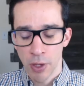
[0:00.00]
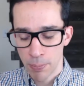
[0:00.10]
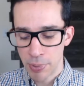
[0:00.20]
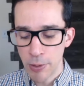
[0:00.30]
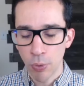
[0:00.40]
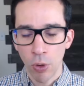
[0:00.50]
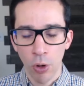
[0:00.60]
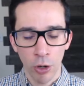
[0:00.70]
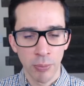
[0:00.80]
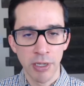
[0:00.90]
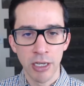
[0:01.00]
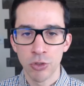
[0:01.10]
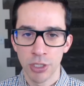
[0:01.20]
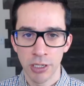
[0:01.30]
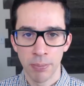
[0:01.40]
people are going to be
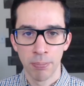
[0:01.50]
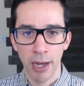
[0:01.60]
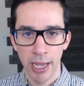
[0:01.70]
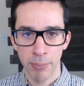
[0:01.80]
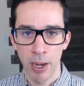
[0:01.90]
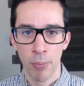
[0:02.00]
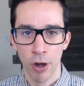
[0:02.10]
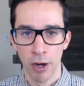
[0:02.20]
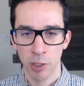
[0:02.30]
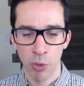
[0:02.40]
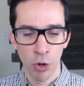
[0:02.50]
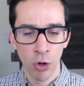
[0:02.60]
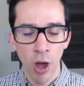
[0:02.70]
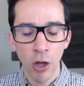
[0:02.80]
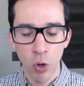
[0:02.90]
interested in buying my product, but they're
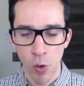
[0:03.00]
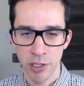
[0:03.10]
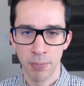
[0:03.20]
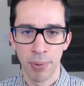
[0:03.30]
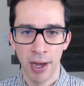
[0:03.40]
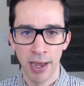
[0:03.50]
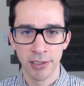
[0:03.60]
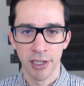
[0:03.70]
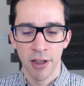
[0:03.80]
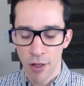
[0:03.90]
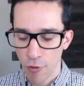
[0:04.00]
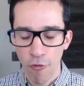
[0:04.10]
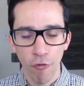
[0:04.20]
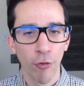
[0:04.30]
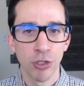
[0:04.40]
not going to buy it the
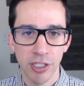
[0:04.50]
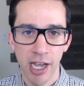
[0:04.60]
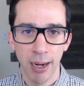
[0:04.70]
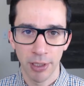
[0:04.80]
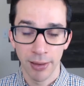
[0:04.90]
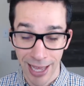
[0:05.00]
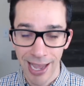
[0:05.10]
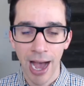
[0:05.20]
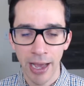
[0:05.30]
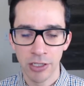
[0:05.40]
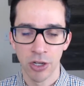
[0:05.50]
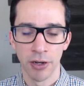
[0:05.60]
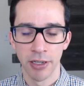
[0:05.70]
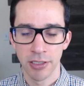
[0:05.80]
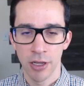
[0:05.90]
first time they lay eyes on
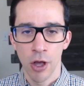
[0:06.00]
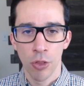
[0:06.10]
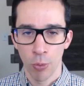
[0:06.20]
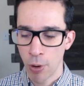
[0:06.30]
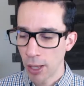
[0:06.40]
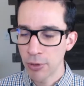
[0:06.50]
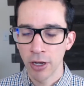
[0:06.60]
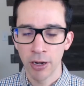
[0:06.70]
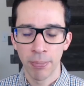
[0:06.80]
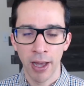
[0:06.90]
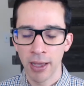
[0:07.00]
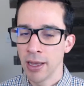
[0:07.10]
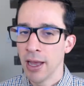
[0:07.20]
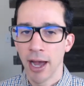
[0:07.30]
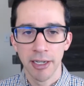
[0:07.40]
it. They're probably going to buy it
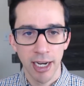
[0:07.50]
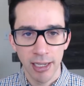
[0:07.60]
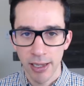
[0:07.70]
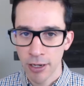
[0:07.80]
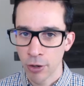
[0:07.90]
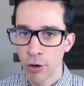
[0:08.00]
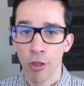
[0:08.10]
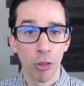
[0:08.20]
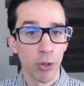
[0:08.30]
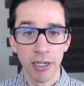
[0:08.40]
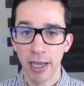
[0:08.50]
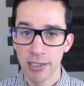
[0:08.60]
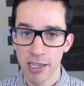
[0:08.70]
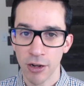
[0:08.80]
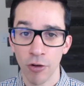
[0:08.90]
a day later, 3 days
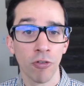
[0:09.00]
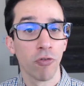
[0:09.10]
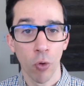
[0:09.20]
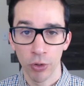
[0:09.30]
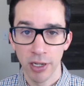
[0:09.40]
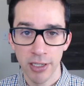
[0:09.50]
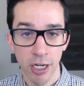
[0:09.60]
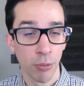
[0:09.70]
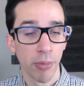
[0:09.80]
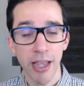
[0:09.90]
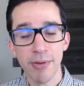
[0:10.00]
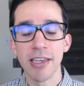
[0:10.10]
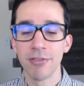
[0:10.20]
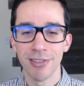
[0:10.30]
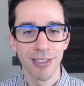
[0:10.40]
later, 4 days later, maybe
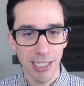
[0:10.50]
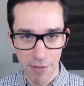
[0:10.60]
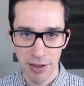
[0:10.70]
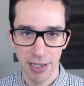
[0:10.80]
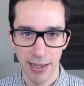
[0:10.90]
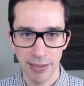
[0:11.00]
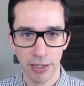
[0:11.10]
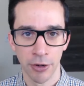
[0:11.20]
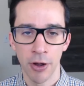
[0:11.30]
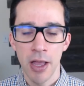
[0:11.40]
even 7 days later.